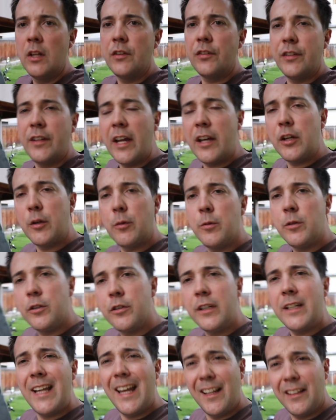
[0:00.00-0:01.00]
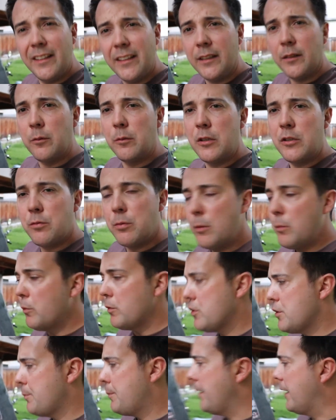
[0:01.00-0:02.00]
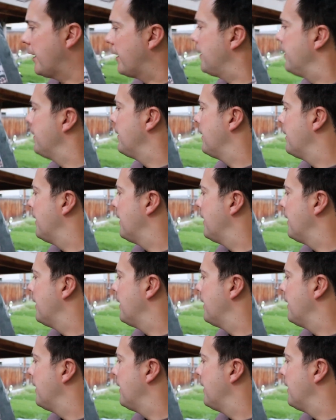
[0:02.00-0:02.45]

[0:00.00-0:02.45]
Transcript: So now you're wondering, Elliot, which one would you pick?